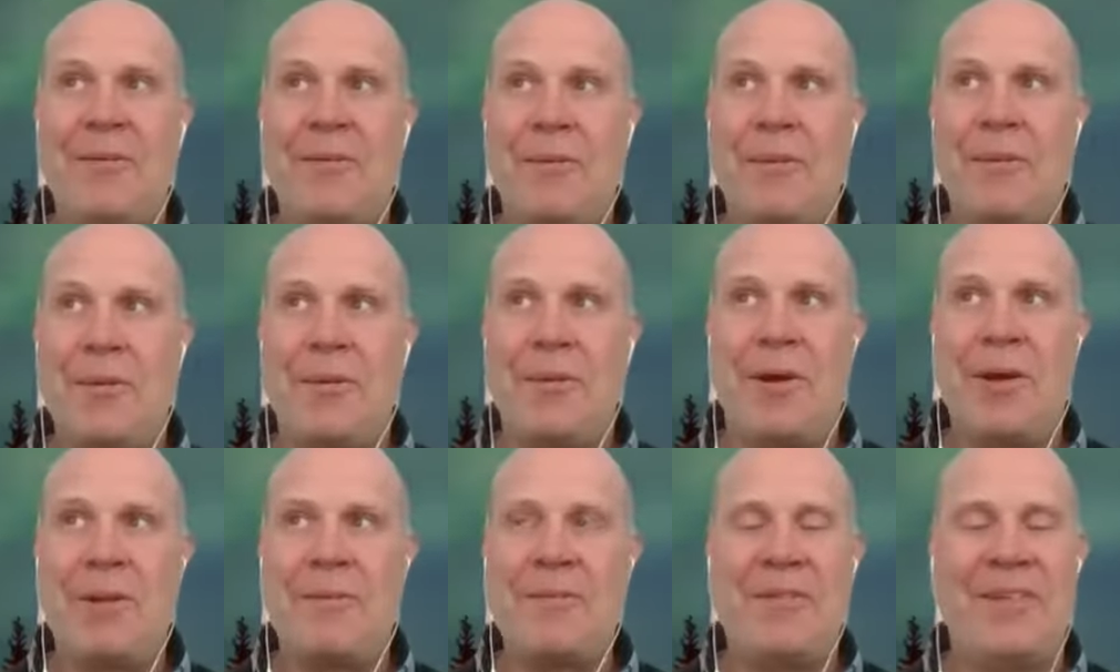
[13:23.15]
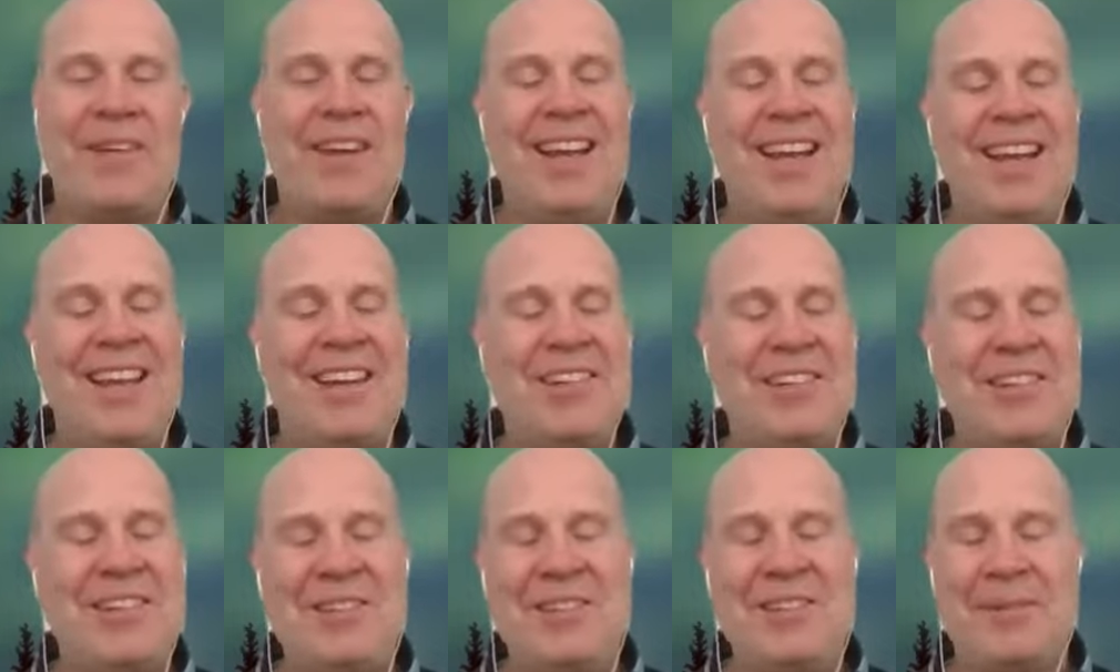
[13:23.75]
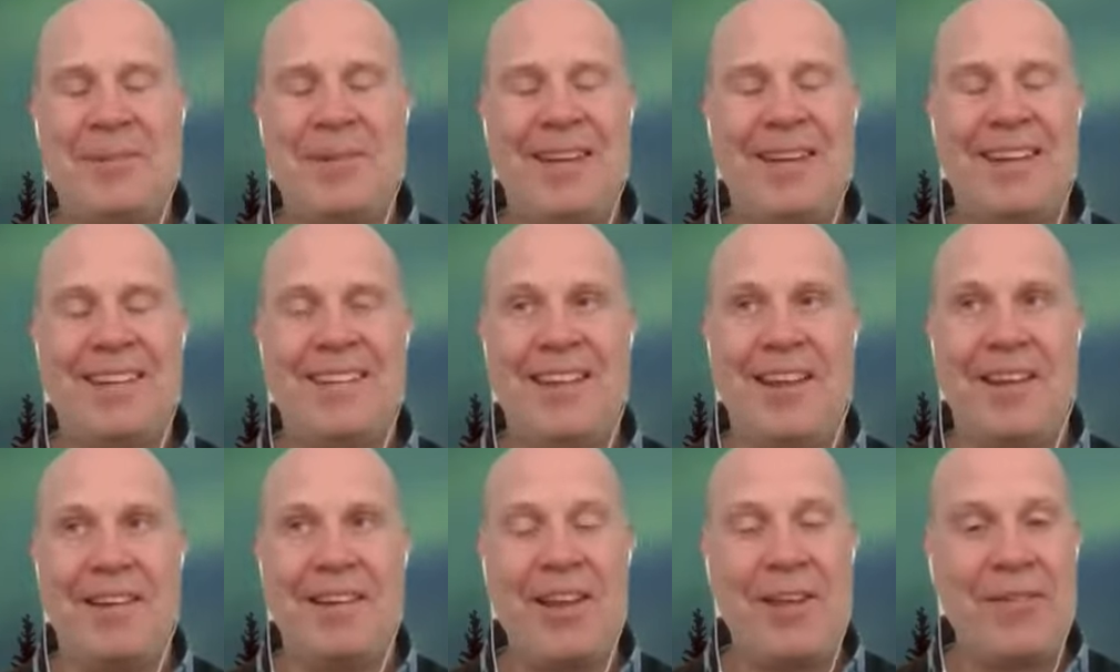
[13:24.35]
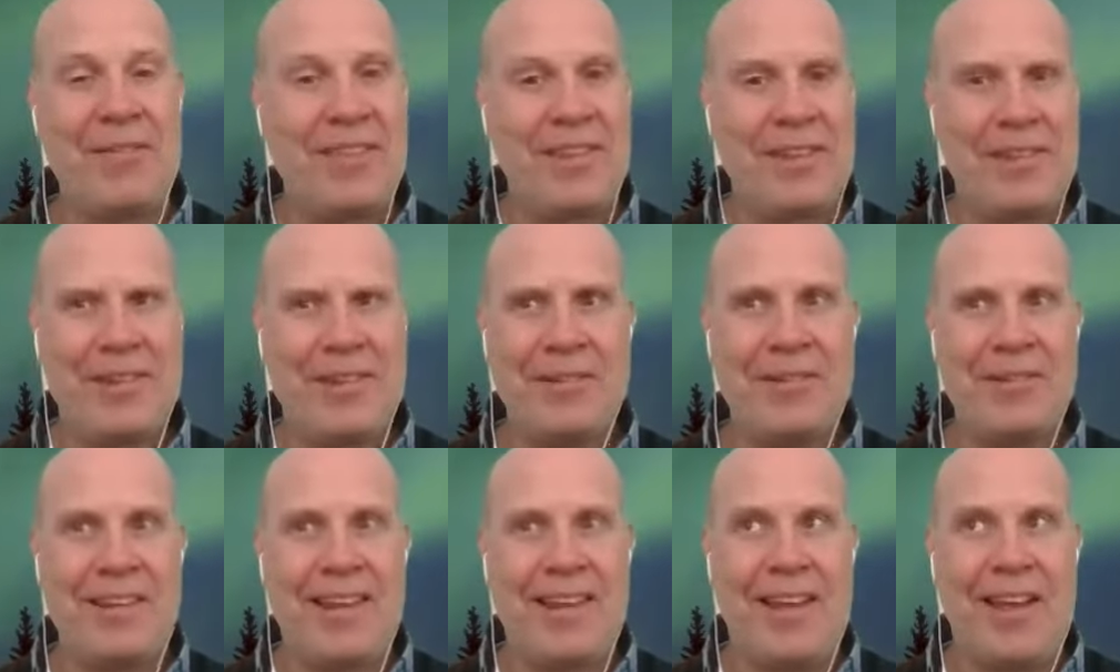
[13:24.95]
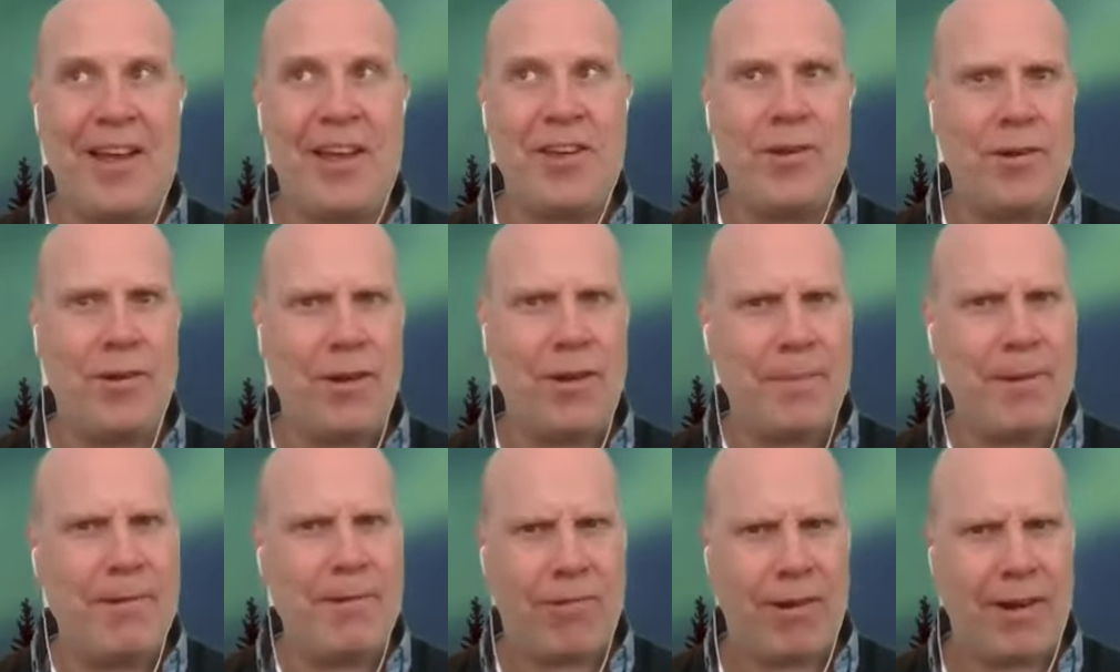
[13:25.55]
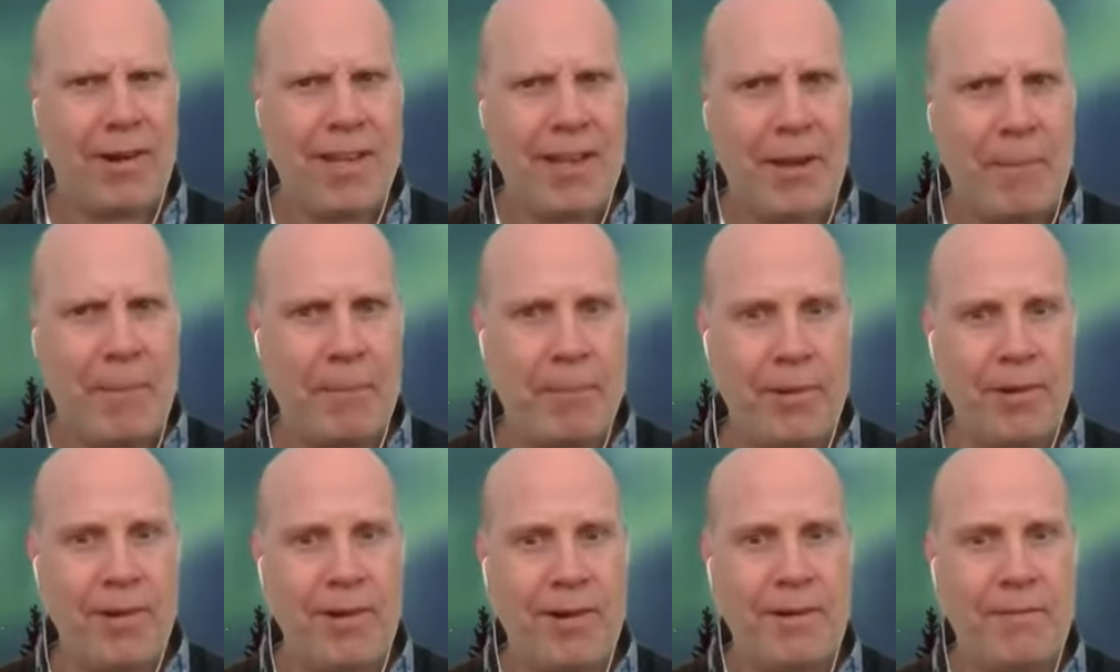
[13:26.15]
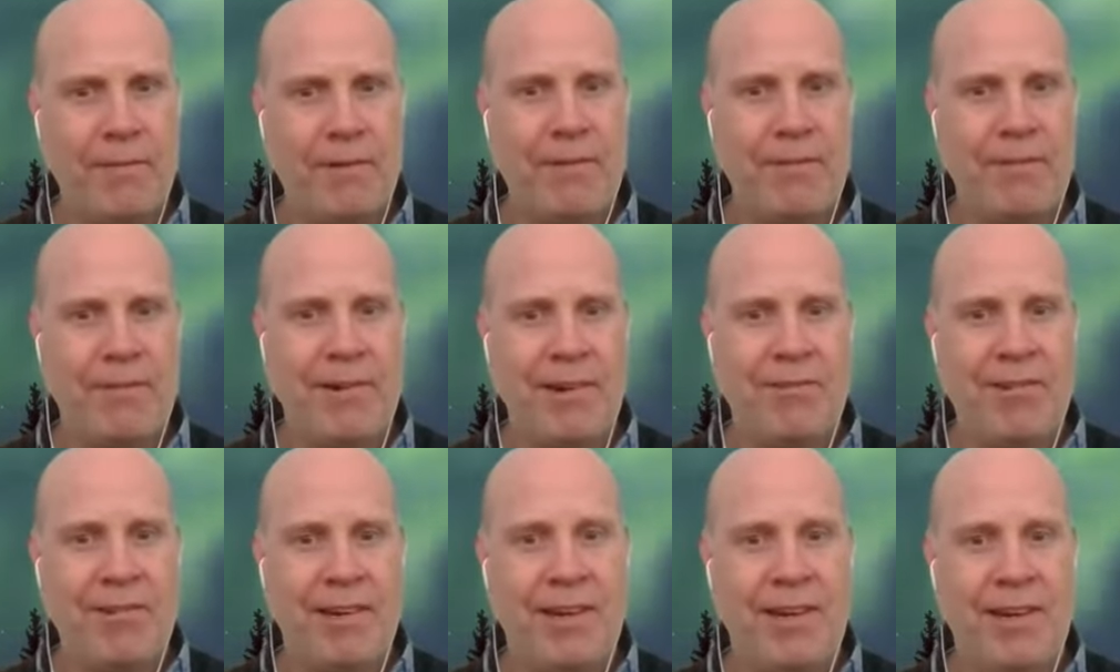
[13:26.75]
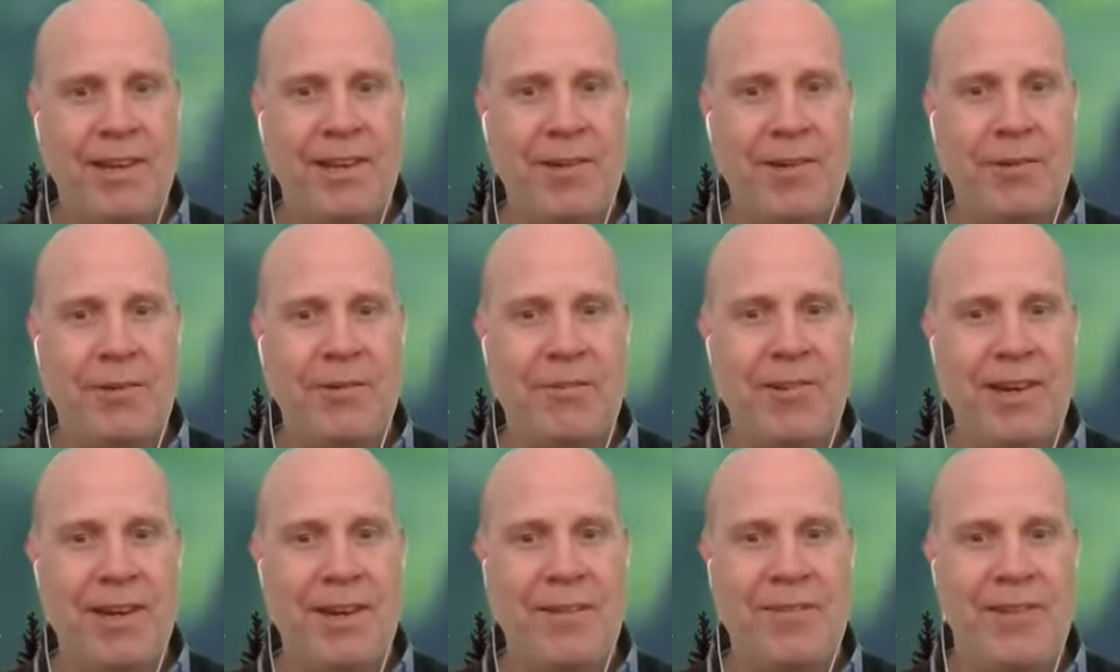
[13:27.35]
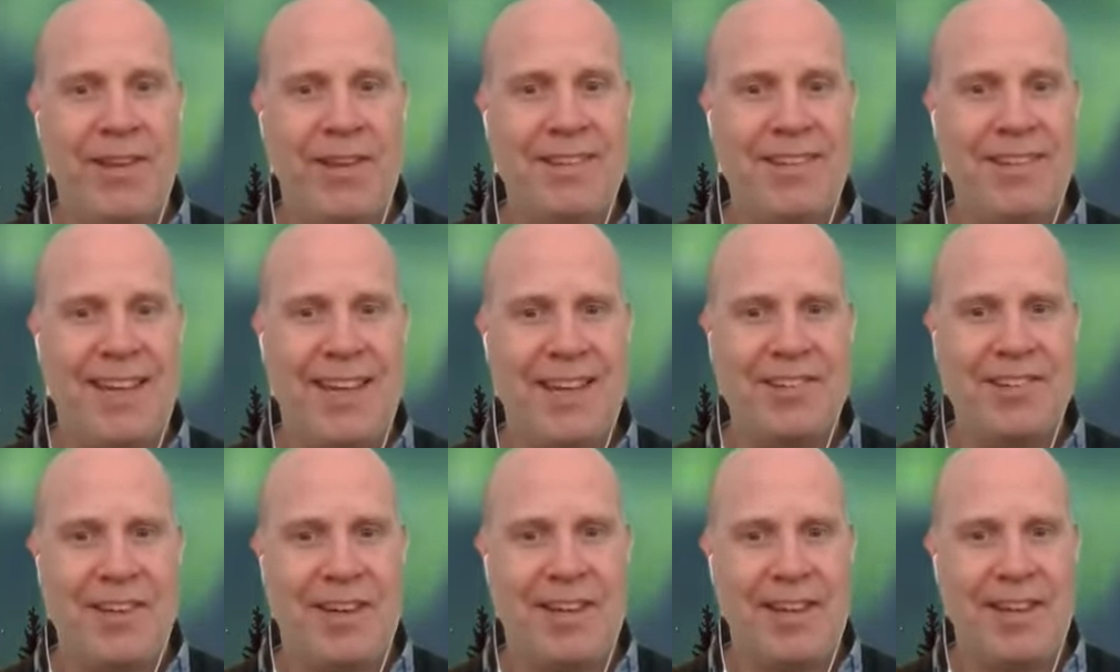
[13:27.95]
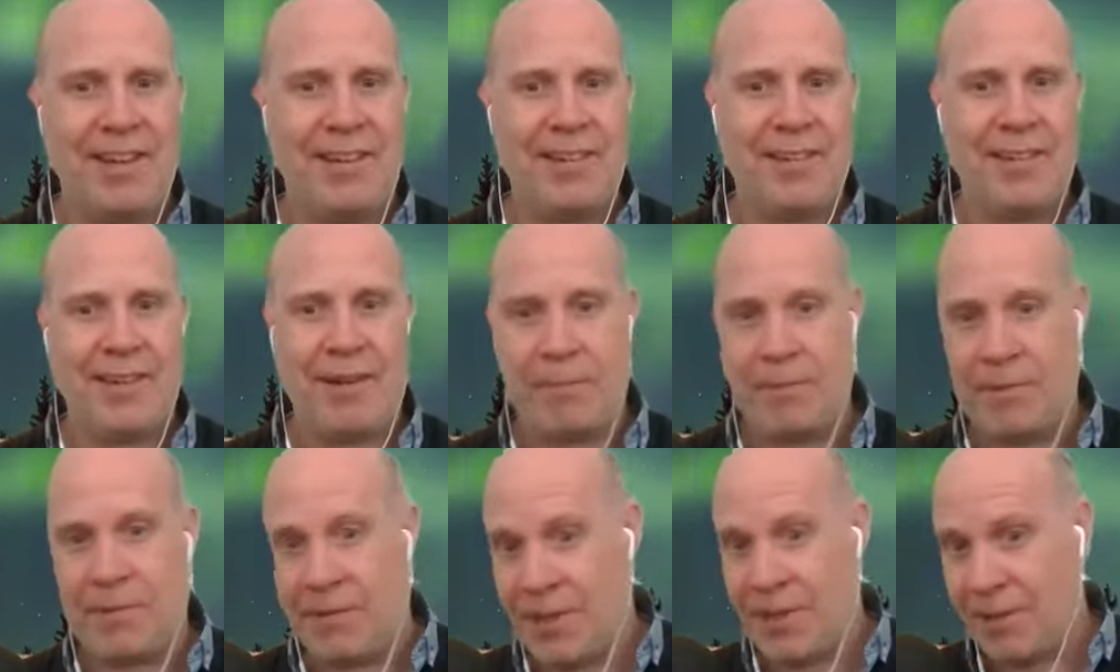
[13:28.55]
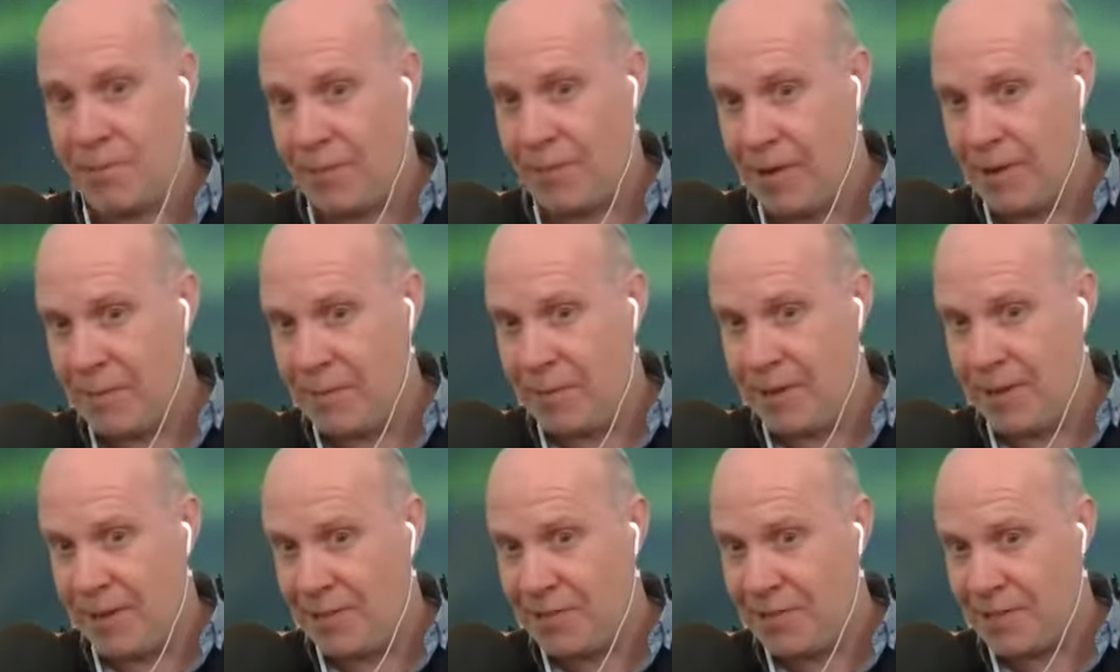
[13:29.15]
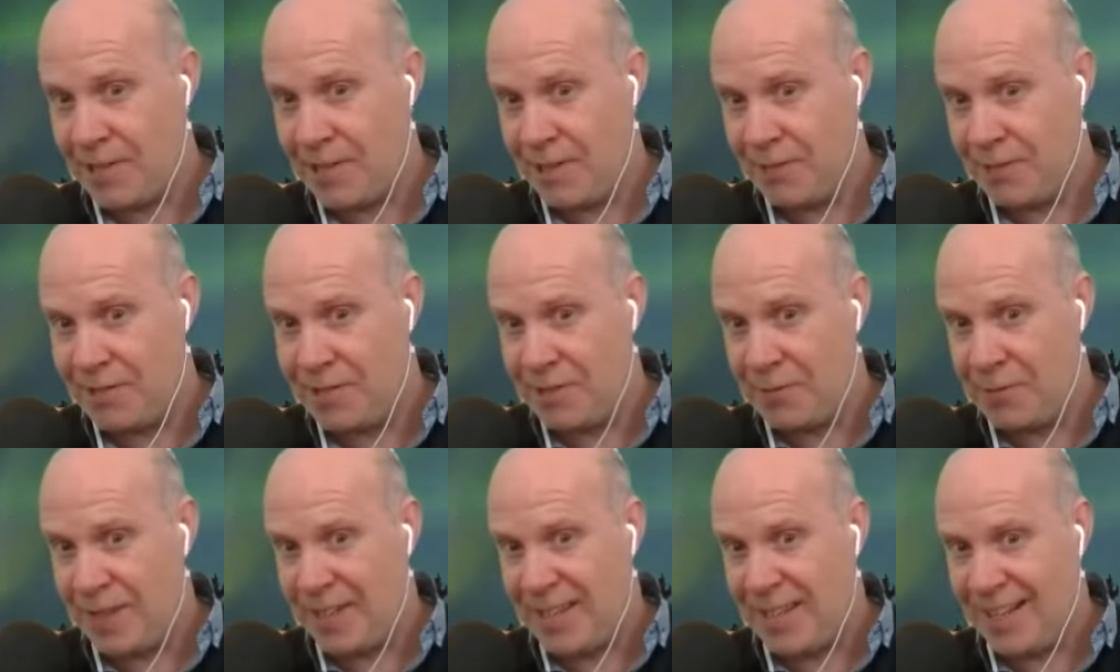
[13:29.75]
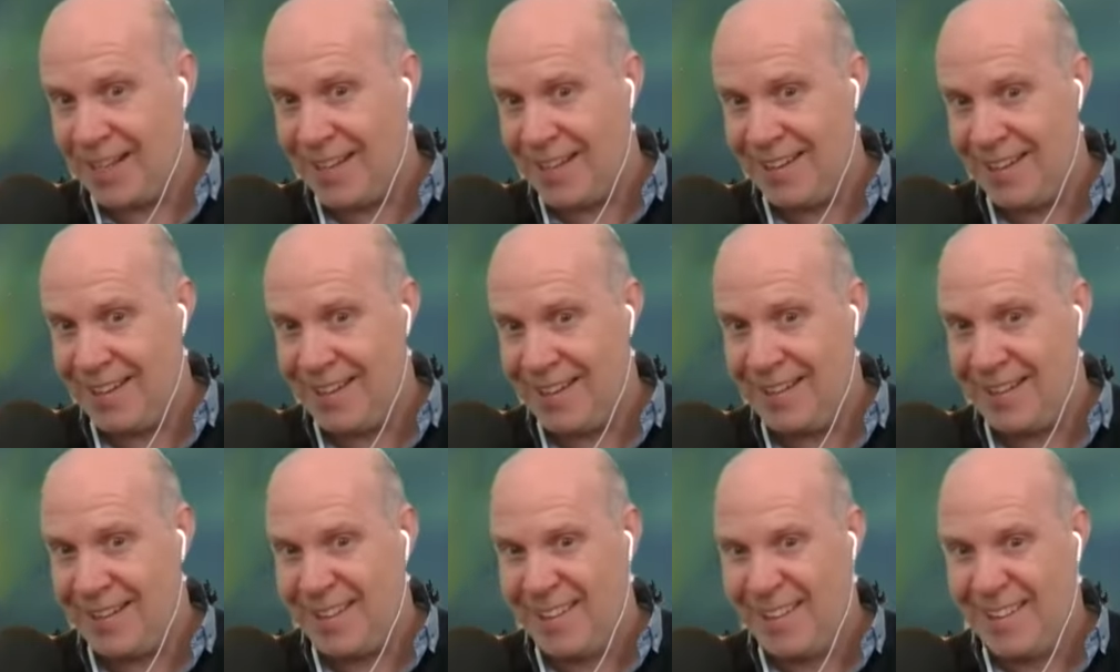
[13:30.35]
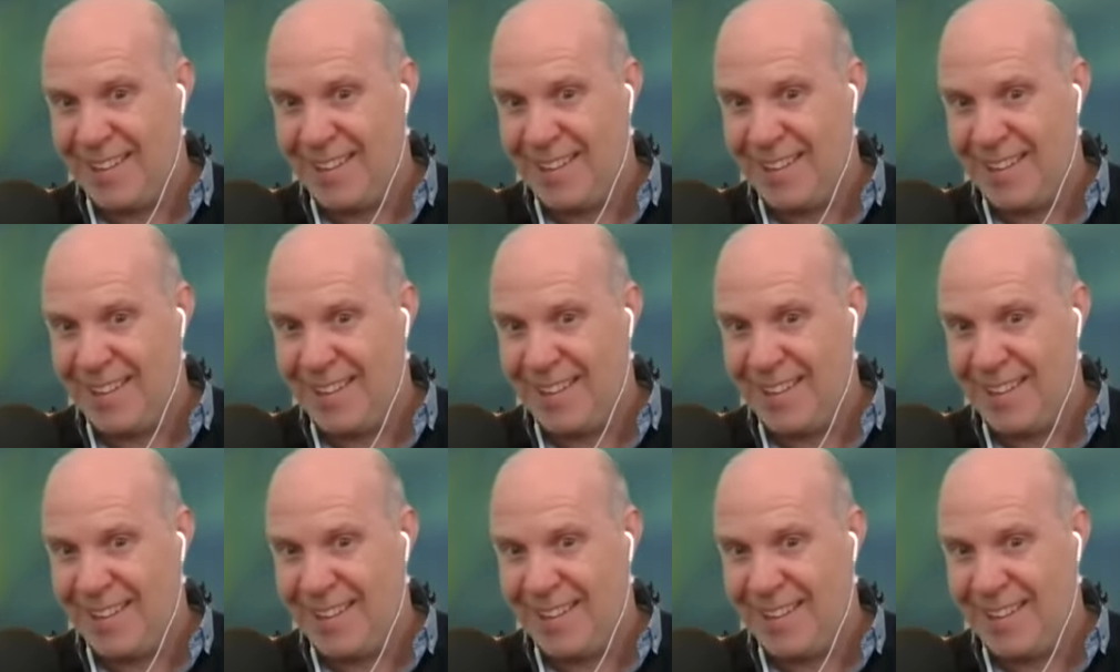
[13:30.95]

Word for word: What I'm feeling as you speak, I love the. are you going to be writing a book with Frederic Laloux on reinventing education? This might be an exclusive we're getting.